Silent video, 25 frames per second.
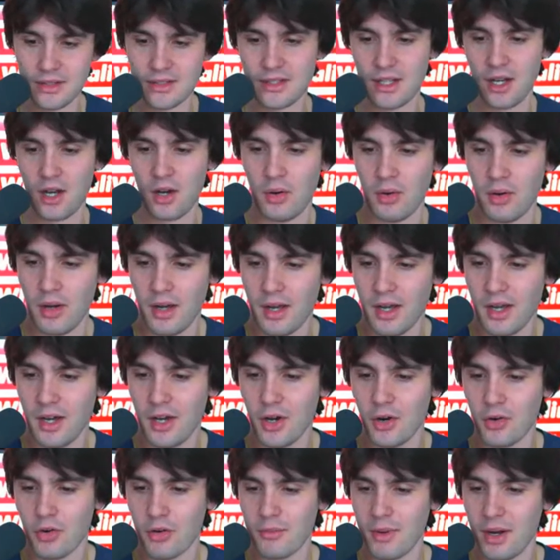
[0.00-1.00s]
So
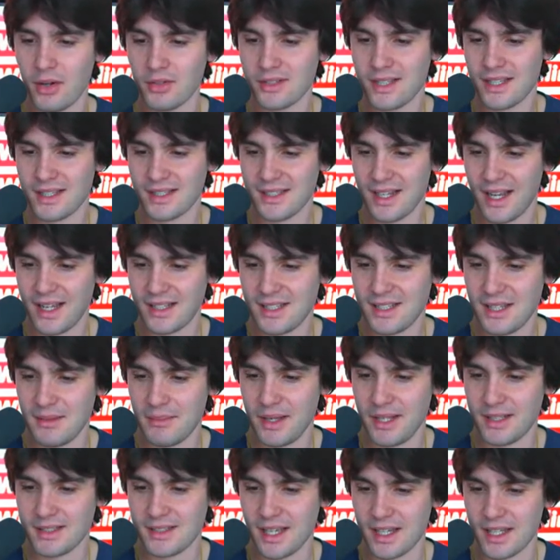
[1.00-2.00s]
Ramon says 19
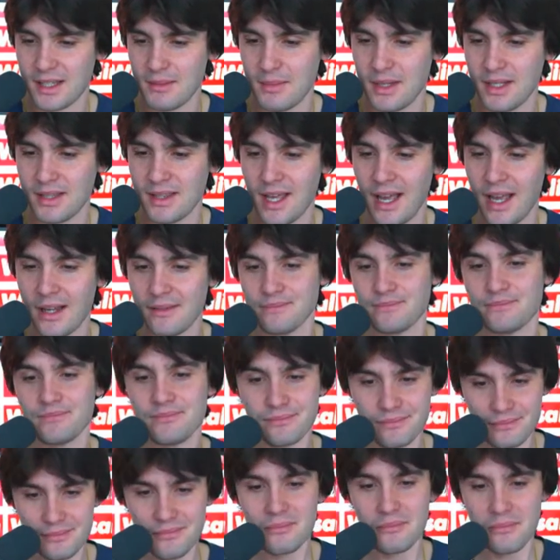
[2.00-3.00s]
minutes. I can beat that.
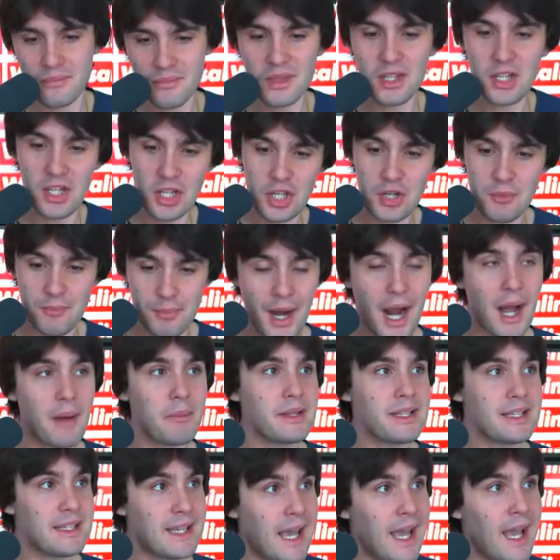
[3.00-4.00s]
You
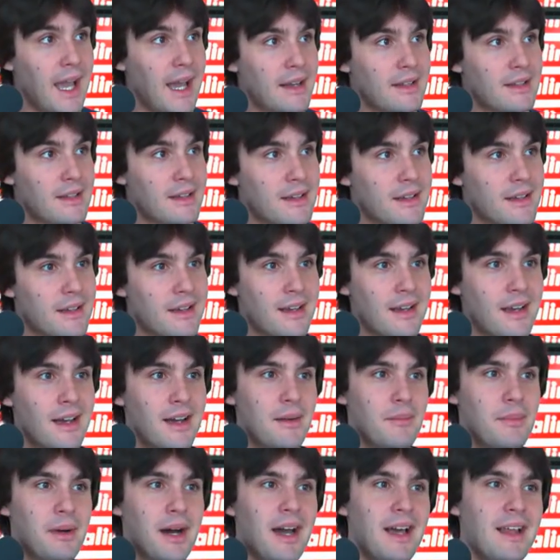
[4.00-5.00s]
probably can,
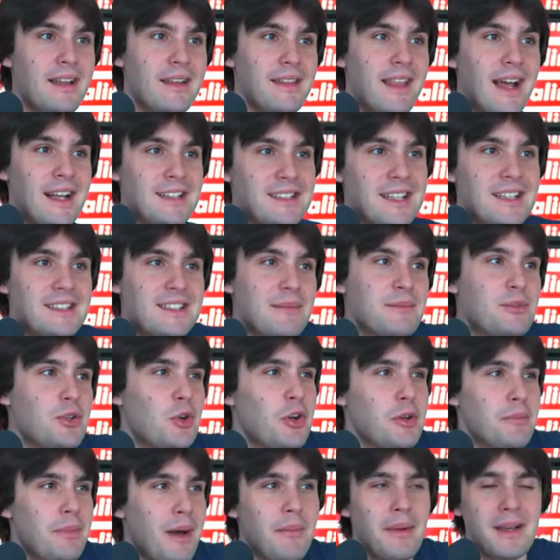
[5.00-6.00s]
but that's because I'm
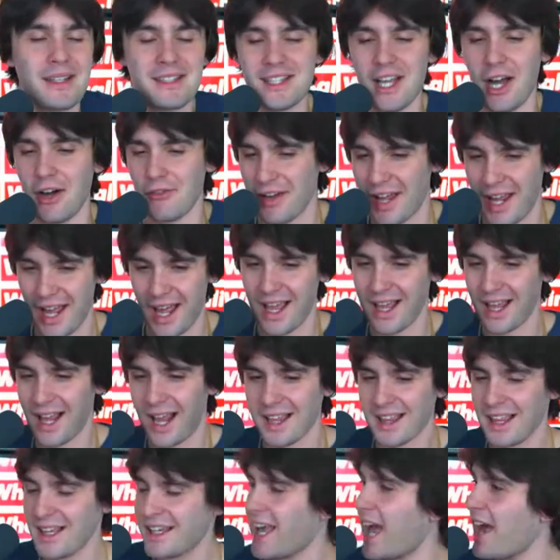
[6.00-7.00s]
doing it by myself. I
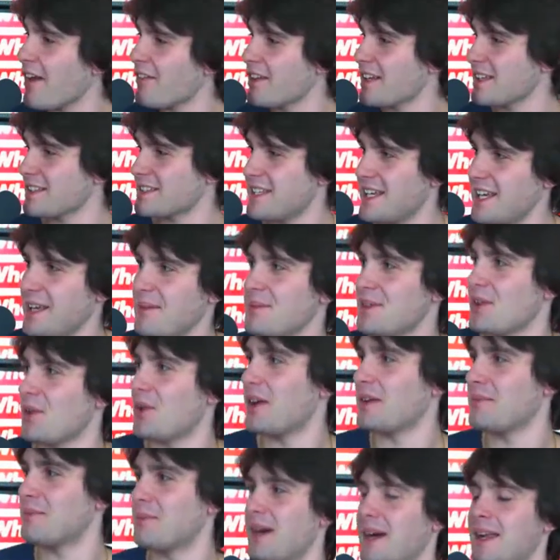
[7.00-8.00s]
like having a team do
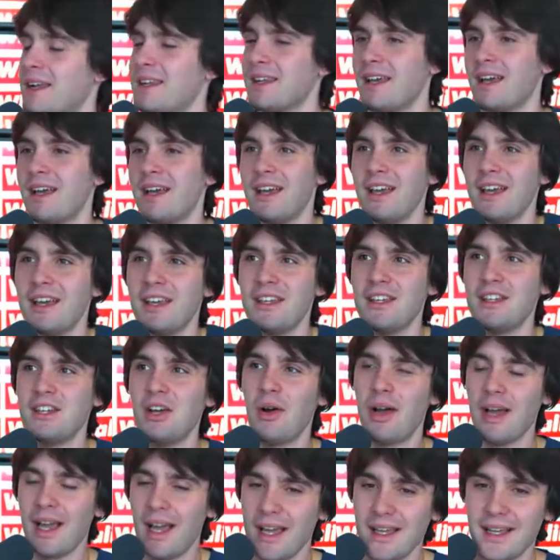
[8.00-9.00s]
it, but you know,
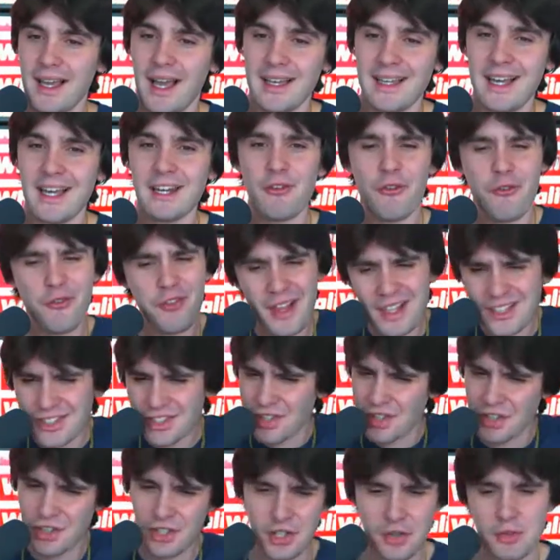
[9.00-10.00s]
I got to flex
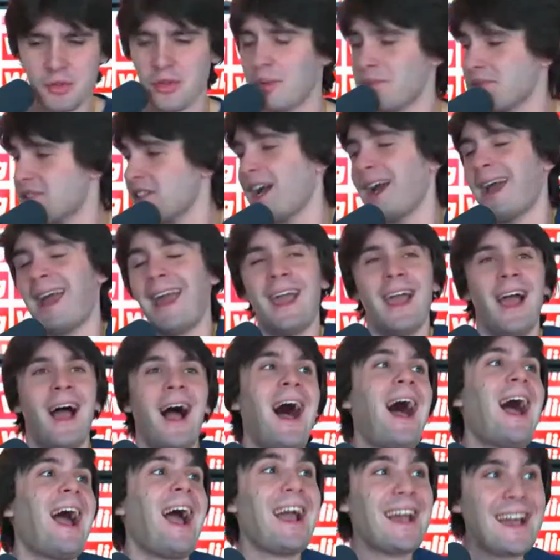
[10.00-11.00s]
on a guru. I'm sorry. Hey,
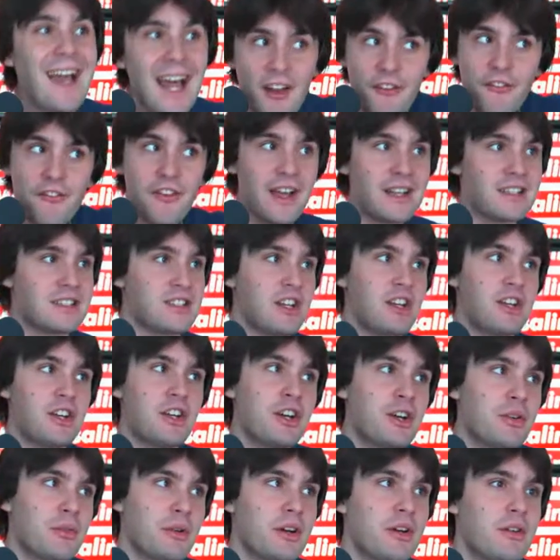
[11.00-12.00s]
I got to flex on a
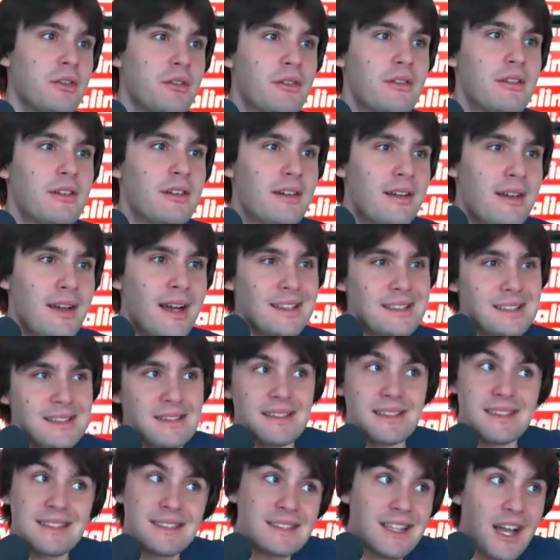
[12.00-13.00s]
guru.
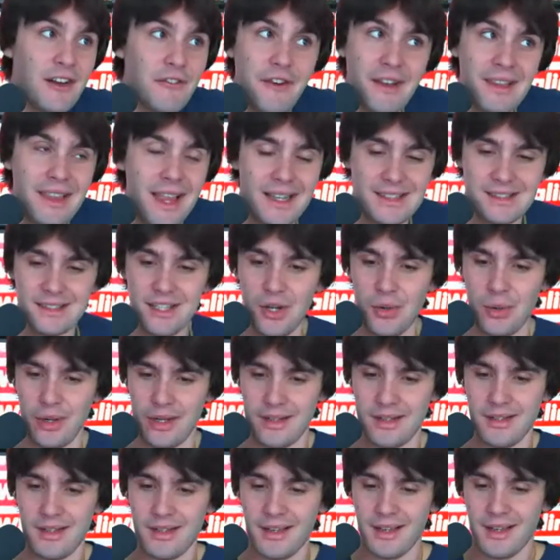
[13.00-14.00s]
That's stuff I like doing.
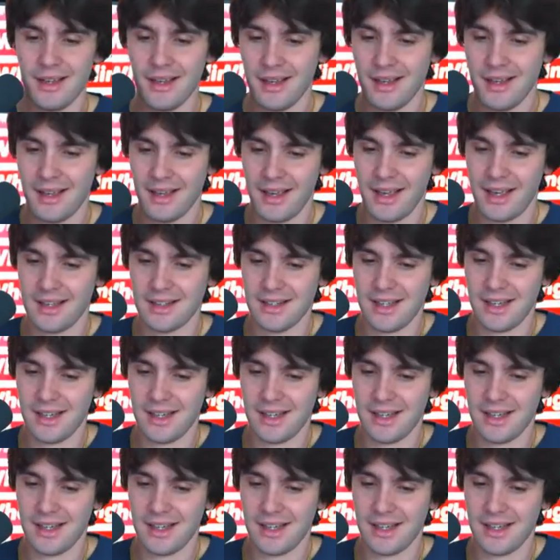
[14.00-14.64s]
And